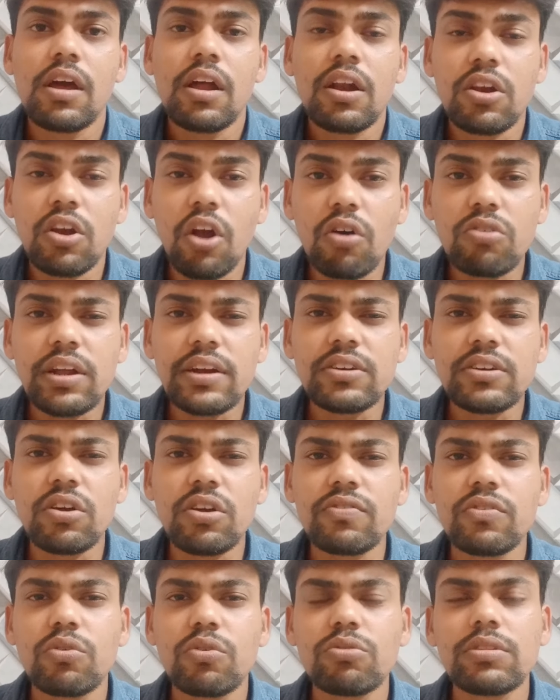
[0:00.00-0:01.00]
Now that you
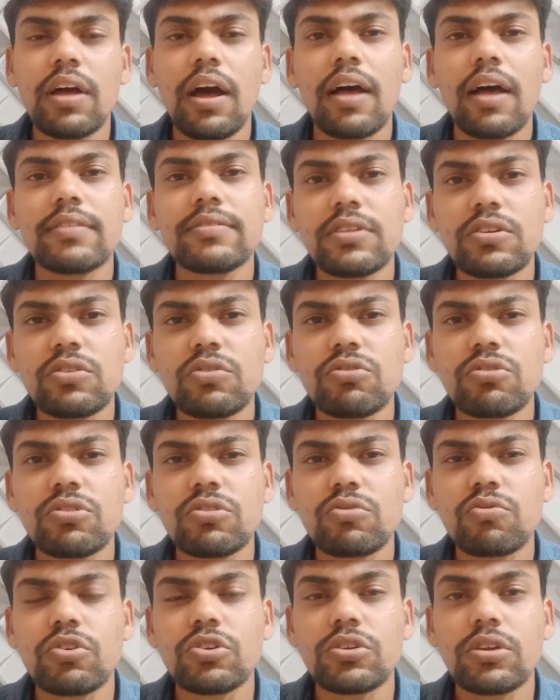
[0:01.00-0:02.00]
have known the answer to this
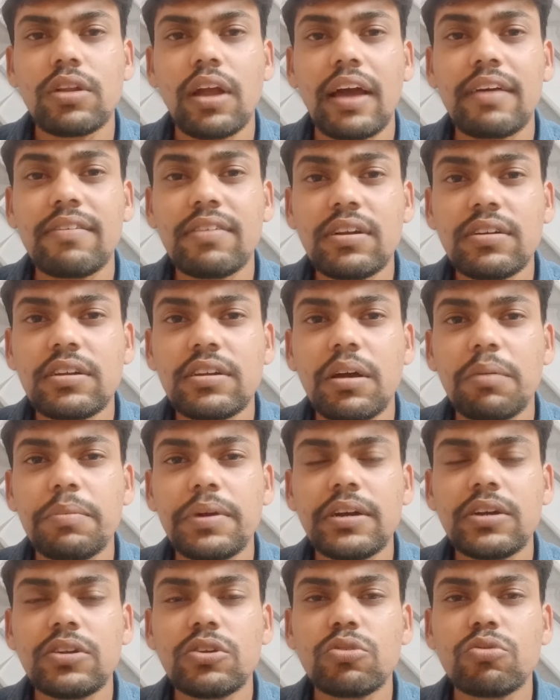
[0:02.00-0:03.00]
question, I will
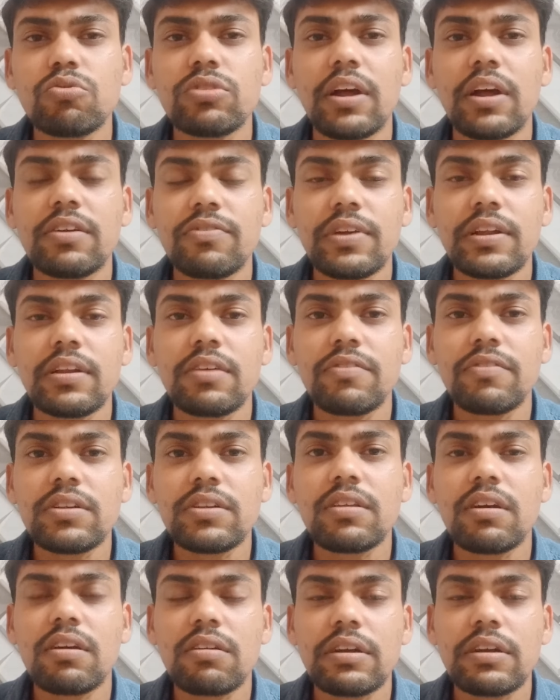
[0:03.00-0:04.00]
recommend you that whenever
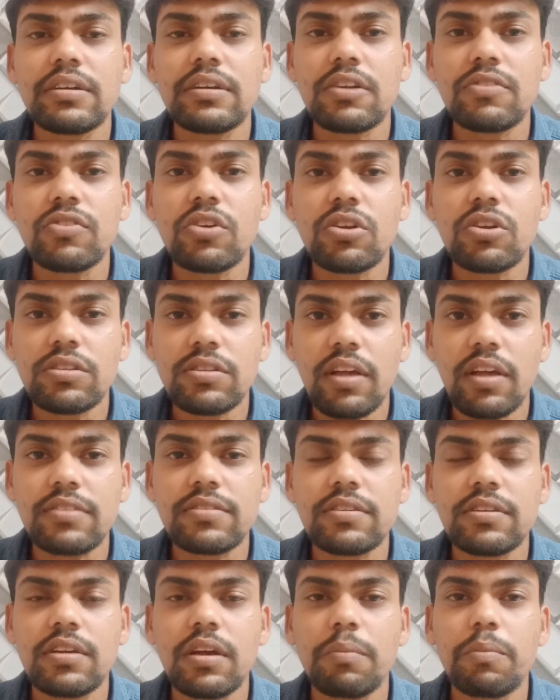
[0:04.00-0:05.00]
the interviewer is
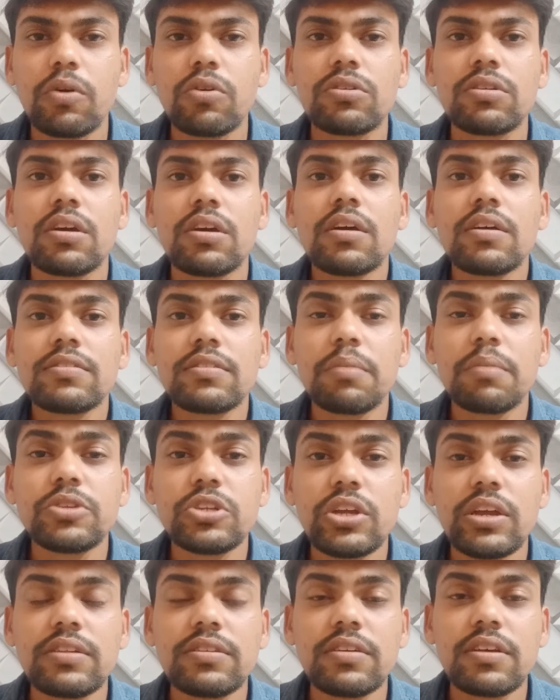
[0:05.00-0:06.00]
asking about some
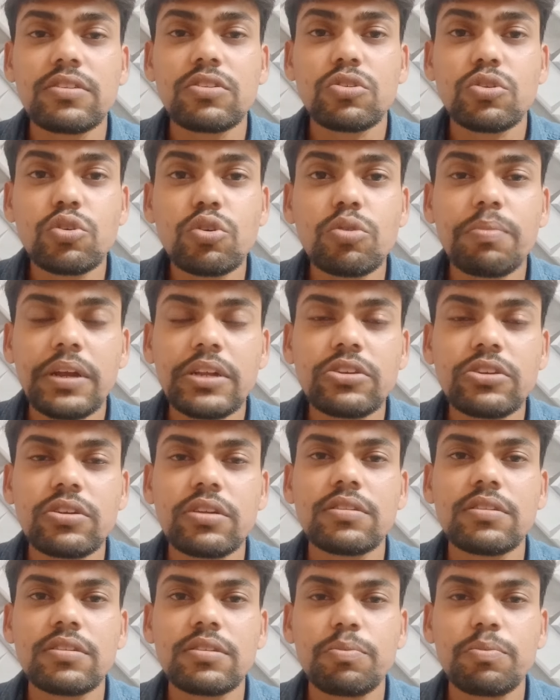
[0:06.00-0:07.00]
changes, do
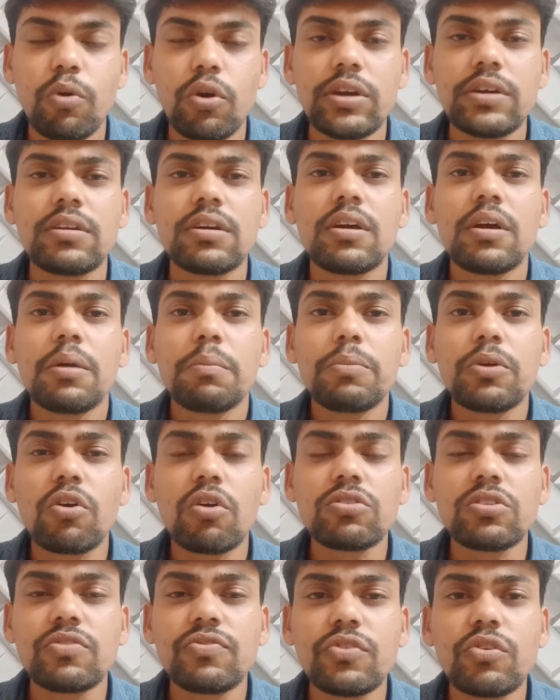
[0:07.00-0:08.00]
mention this point,
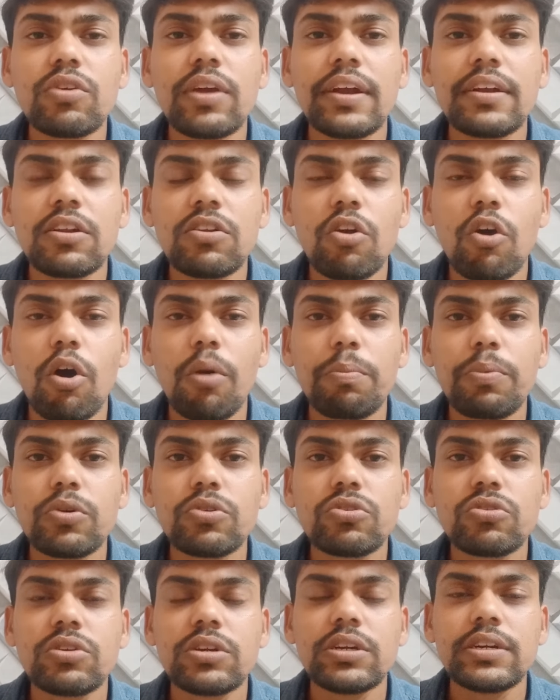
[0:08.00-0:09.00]
because if you get an
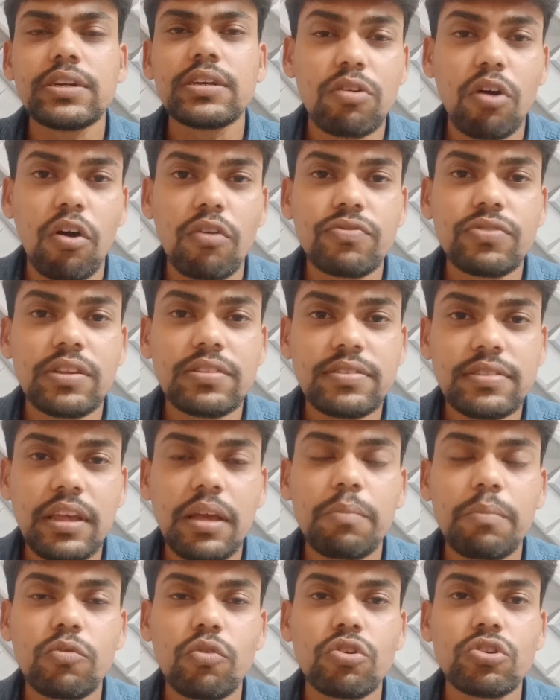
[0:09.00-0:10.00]
opportunity of the
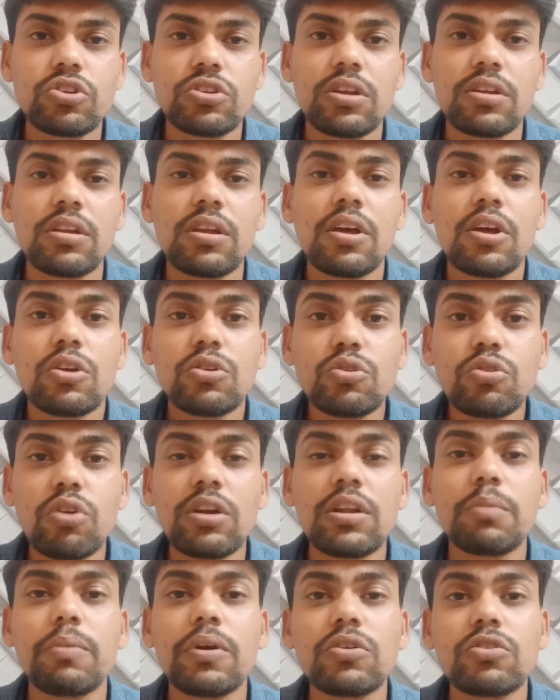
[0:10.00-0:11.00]
same question, you are
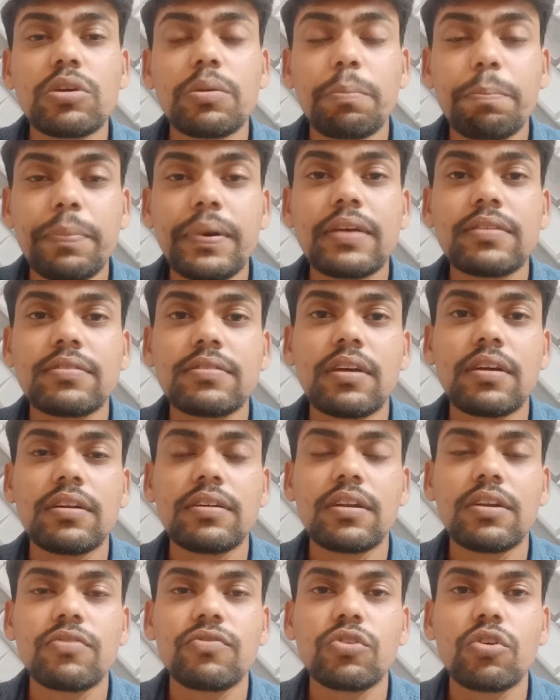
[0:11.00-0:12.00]
able to impress the
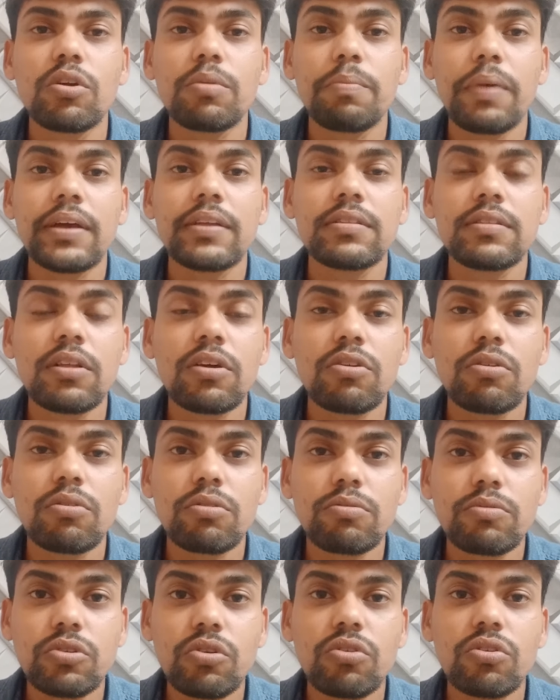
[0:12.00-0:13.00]
interviewer by
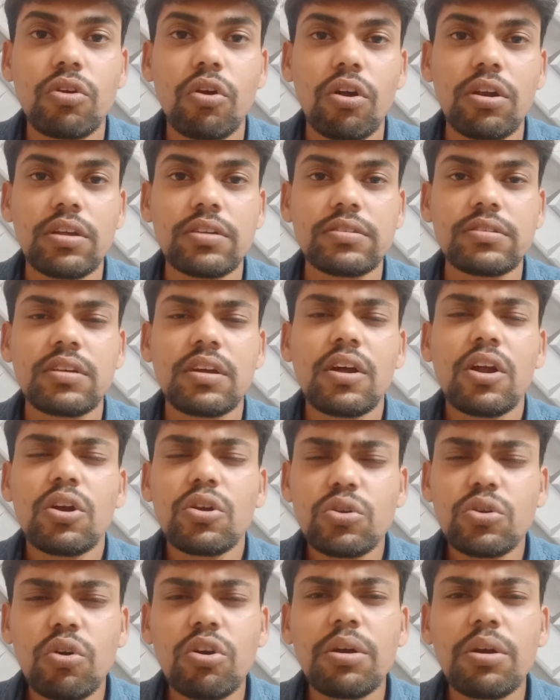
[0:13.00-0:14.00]
your knowledge.
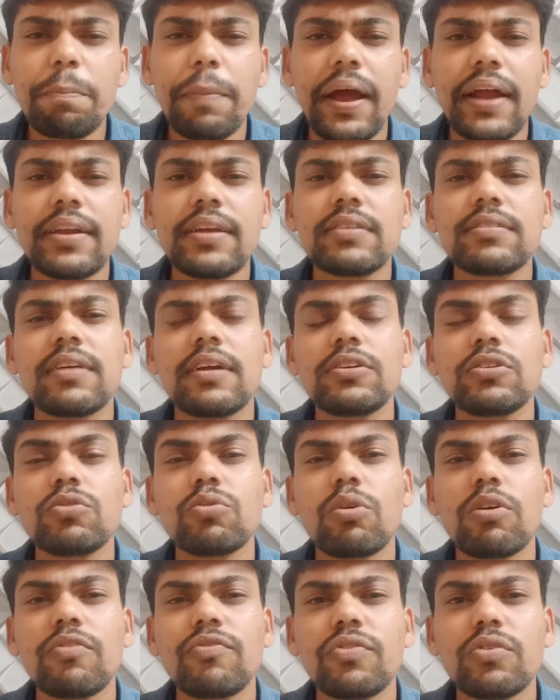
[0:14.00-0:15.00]
Don't panic that
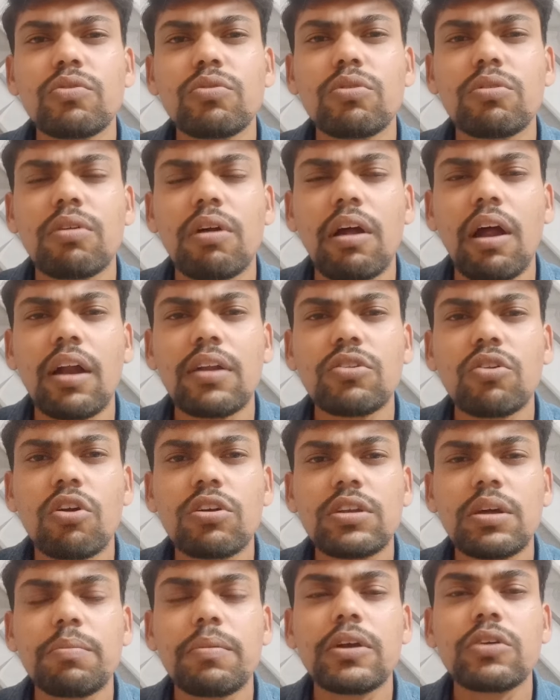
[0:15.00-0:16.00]
if you are
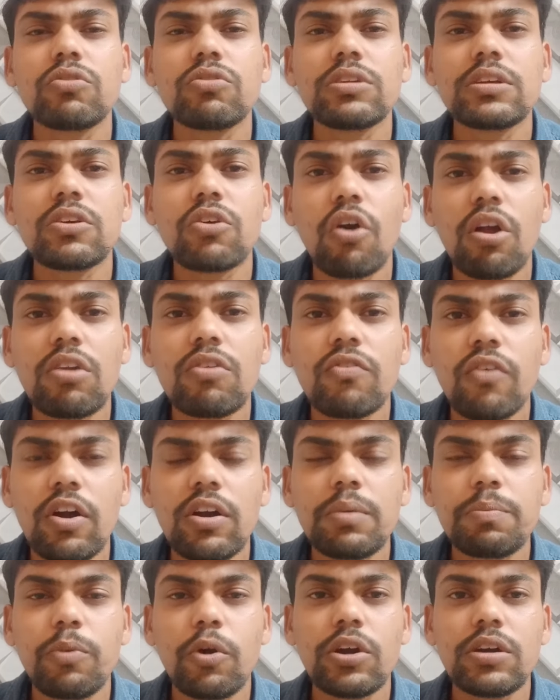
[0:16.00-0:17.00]
not able to recall
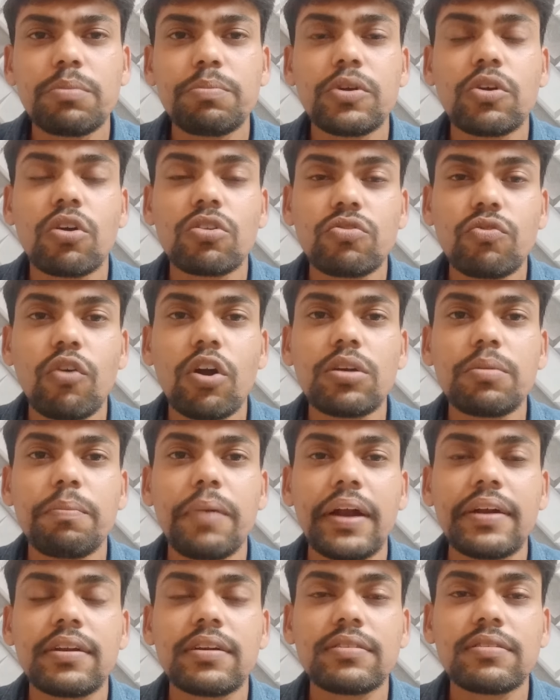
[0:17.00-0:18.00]
one point, because what
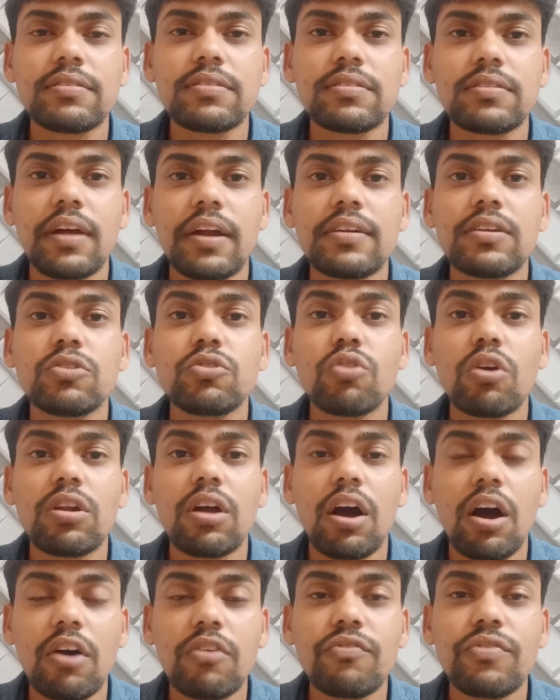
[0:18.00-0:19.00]
matters is that you
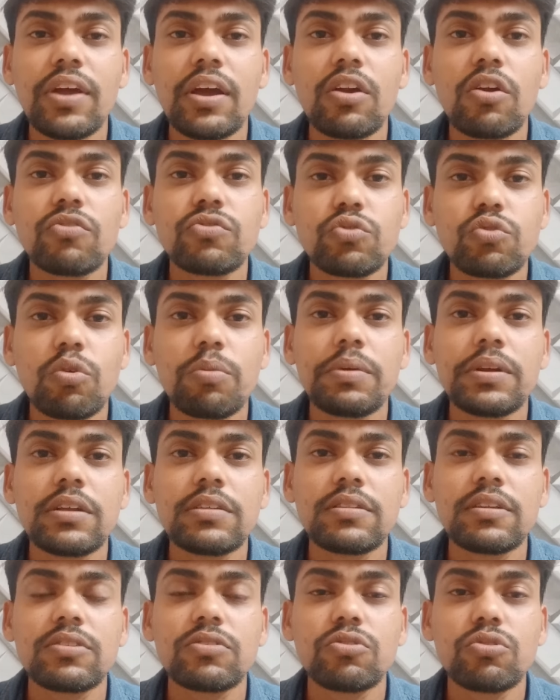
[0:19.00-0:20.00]
are aware of so many
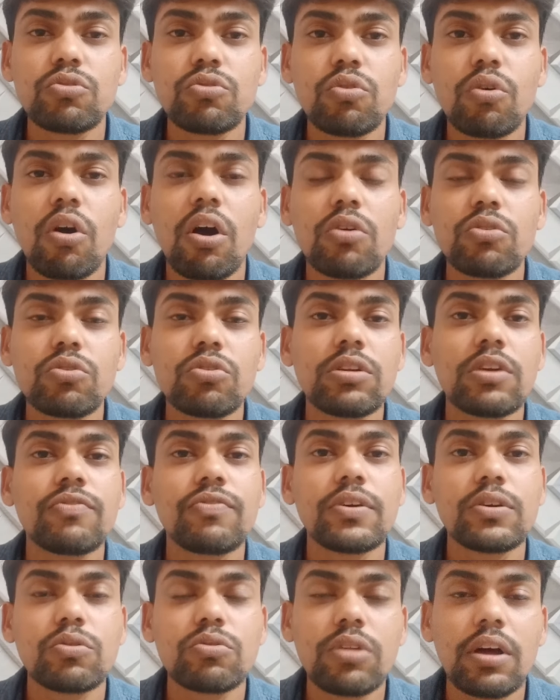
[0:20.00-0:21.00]
things. You know how to
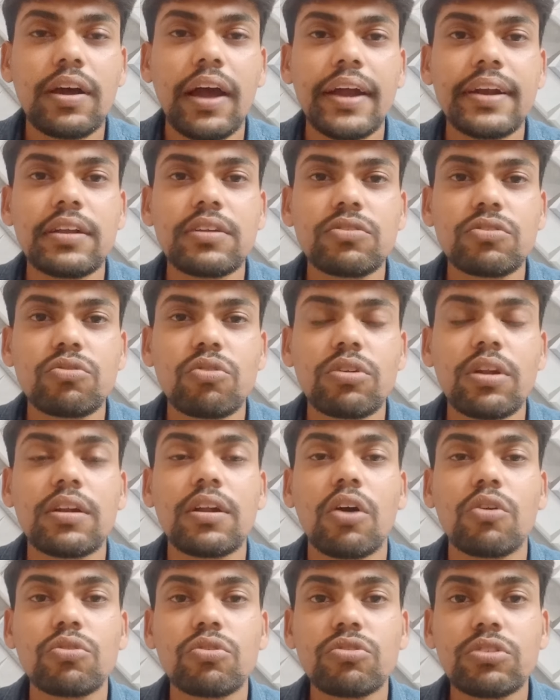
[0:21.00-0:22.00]
refer to the guidance note and
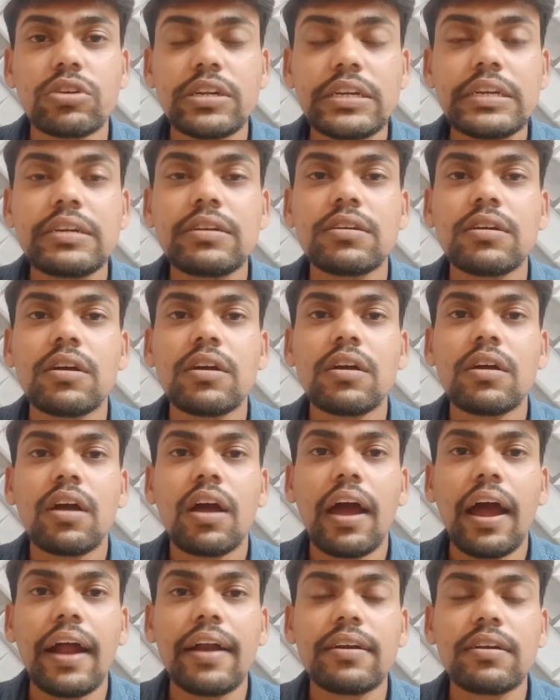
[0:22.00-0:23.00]
how to read
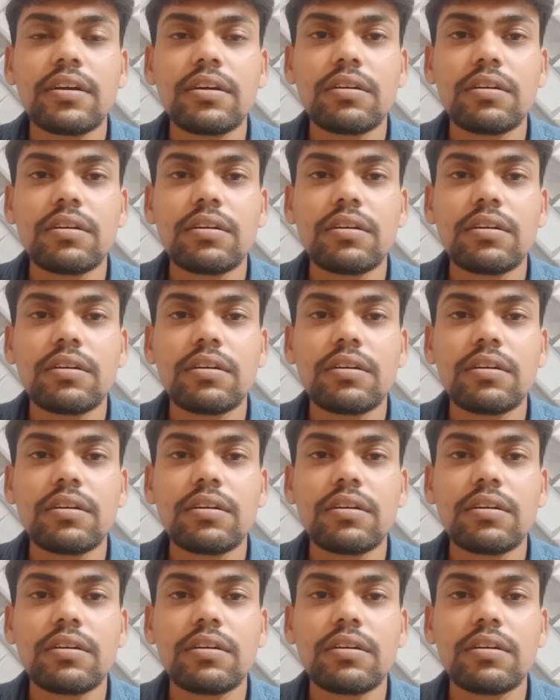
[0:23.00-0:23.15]
and